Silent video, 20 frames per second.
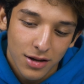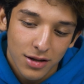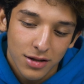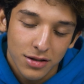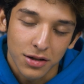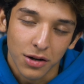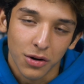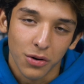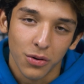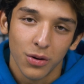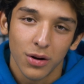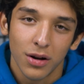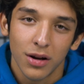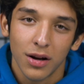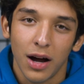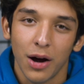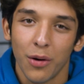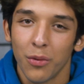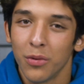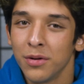So
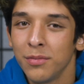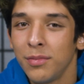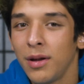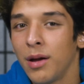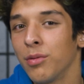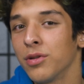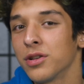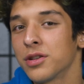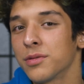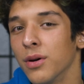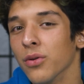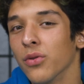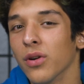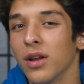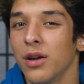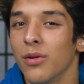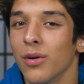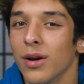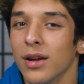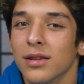I wouldn't be able to smoke
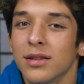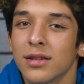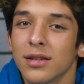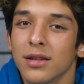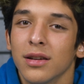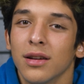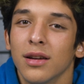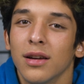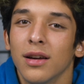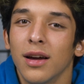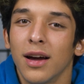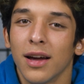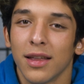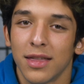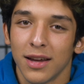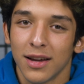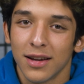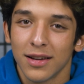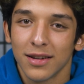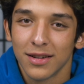anyways. I
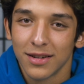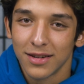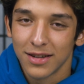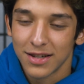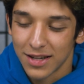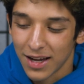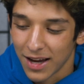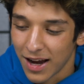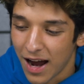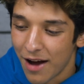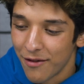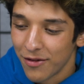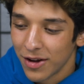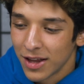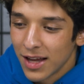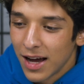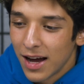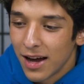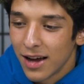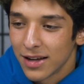think just like
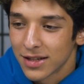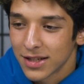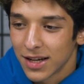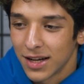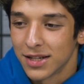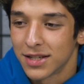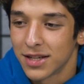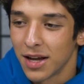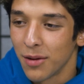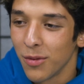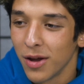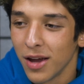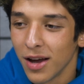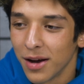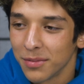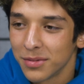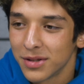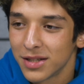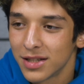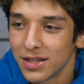having that has kind of set me
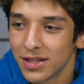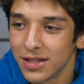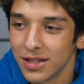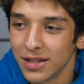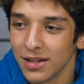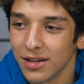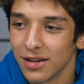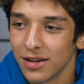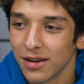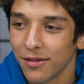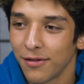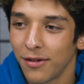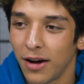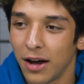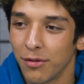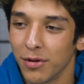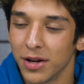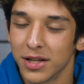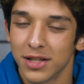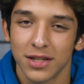up to
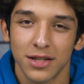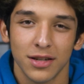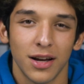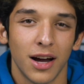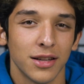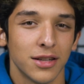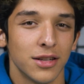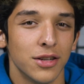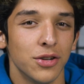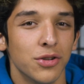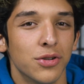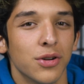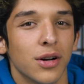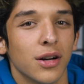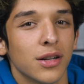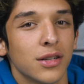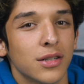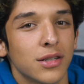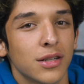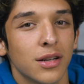find reasons not to do
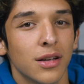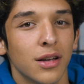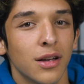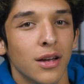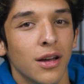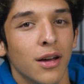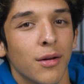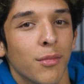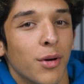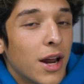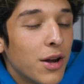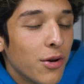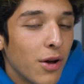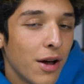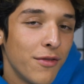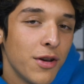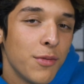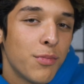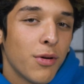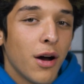drugs. But I don't
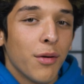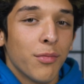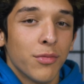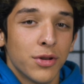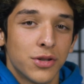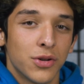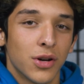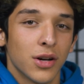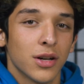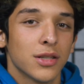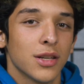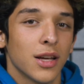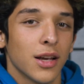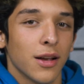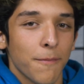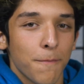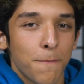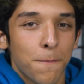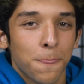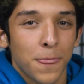have any problem with drugs. Like
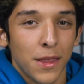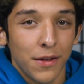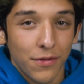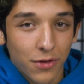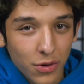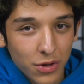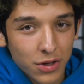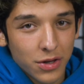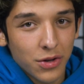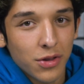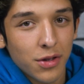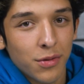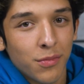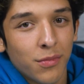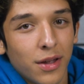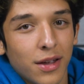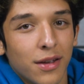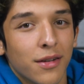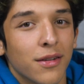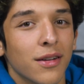if you can do
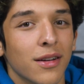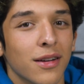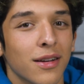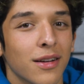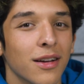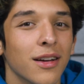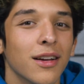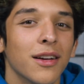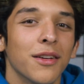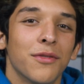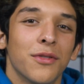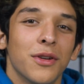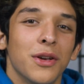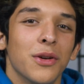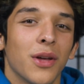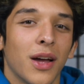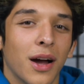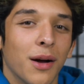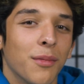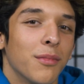them, like good for
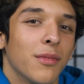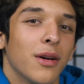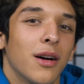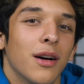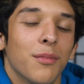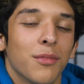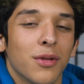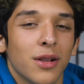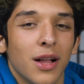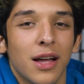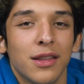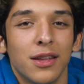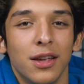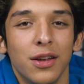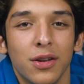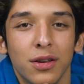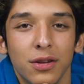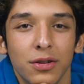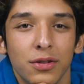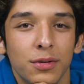you. Like I'm glad that
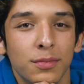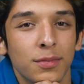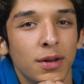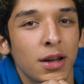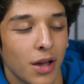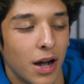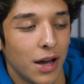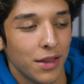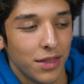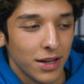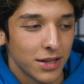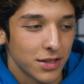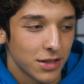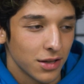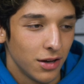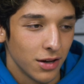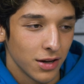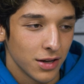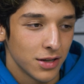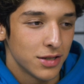you can do them. I think as
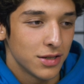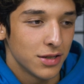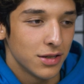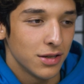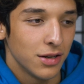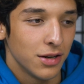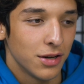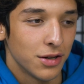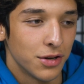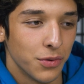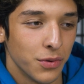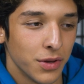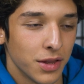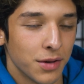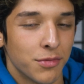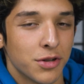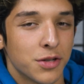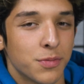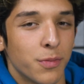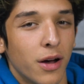long as you're doing
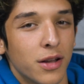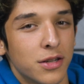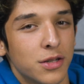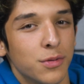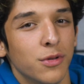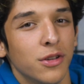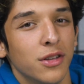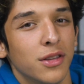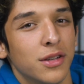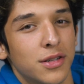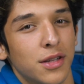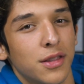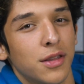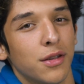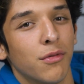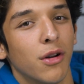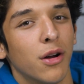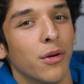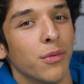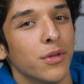them responsibly, there's
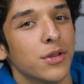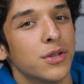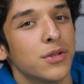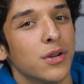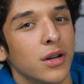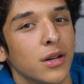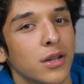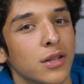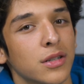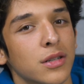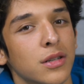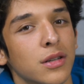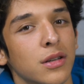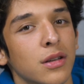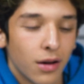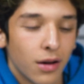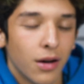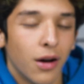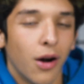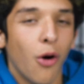nothing wrong with drugs.
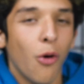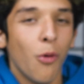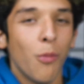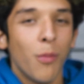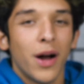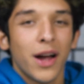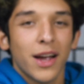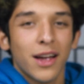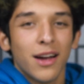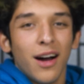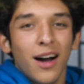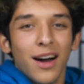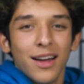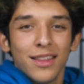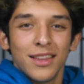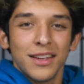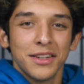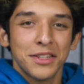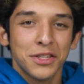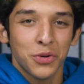Oh my
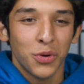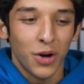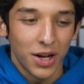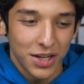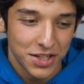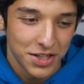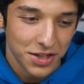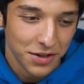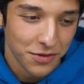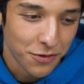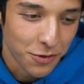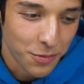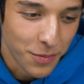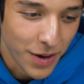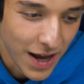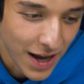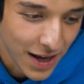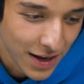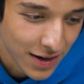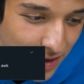God, this question from
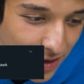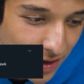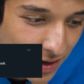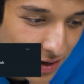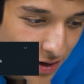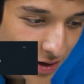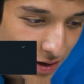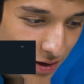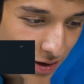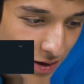Andy.